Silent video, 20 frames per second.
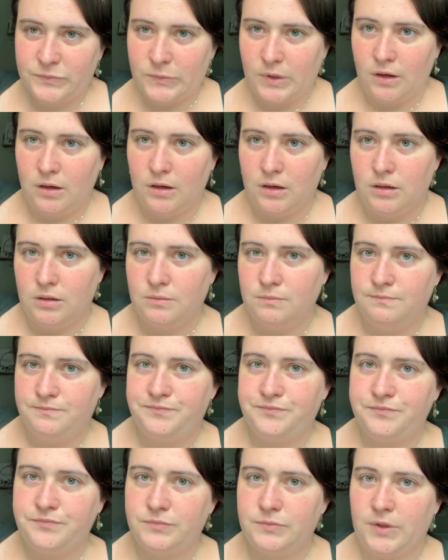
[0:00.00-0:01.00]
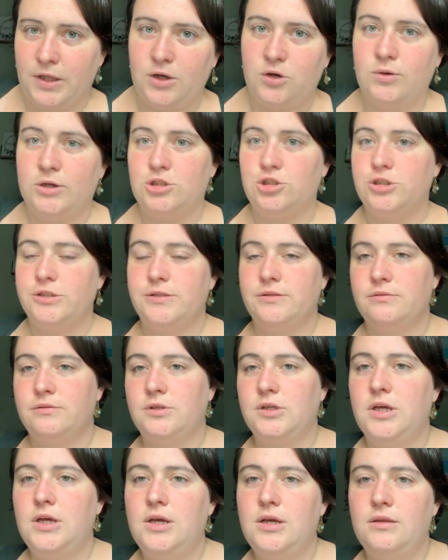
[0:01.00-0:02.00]
Like
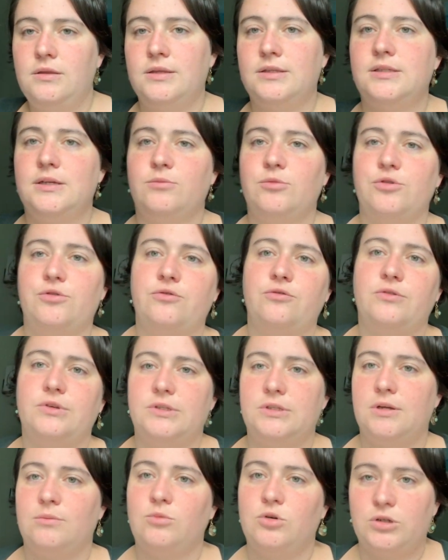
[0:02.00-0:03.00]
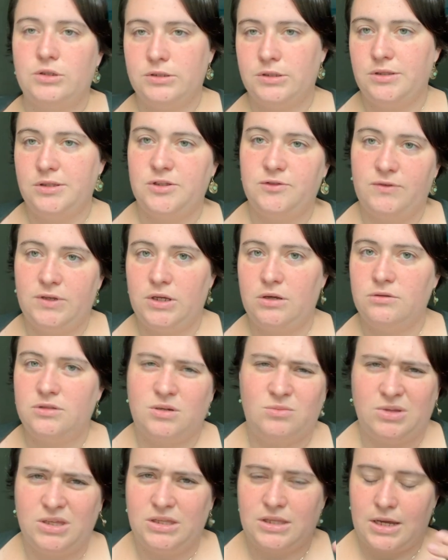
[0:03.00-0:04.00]
questions, this number through this number is in this video, something like